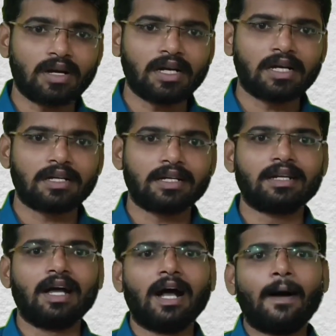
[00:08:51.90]
strong
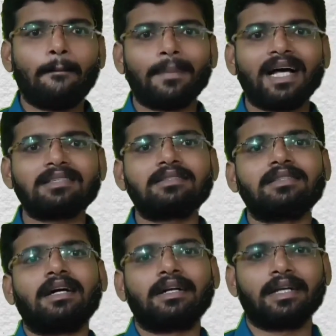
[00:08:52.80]
odor masks
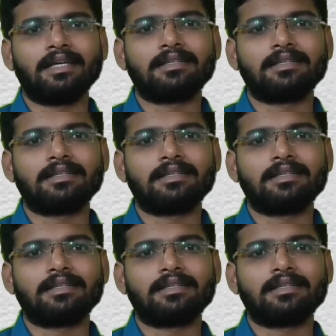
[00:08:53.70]
the